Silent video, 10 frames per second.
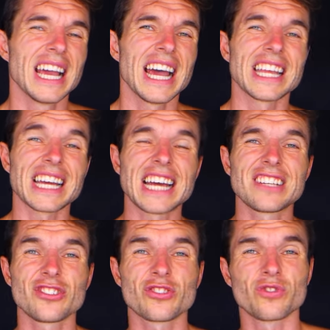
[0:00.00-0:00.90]
And I had
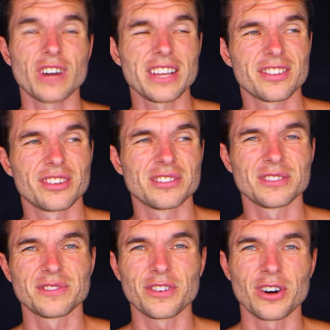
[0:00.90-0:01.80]
to just rest
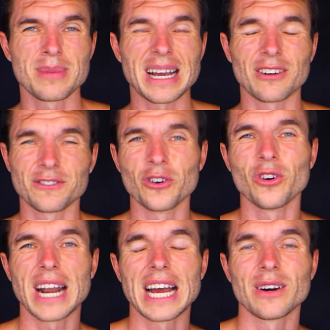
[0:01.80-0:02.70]
for about
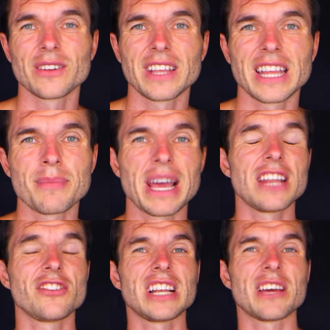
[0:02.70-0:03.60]
4 hours, and then my
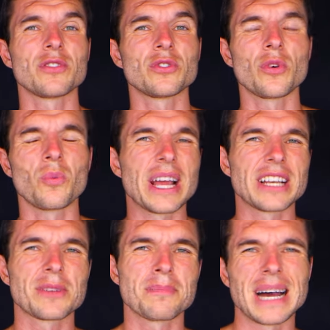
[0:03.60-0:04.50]
energy levels
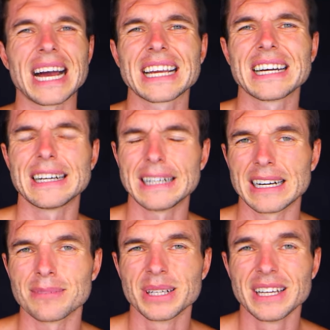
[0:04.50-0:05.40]
went back
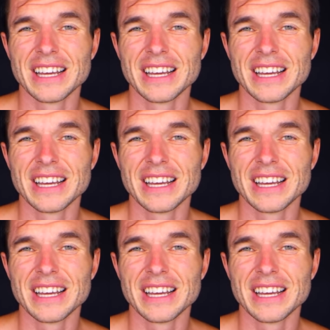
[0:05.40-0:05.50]
up.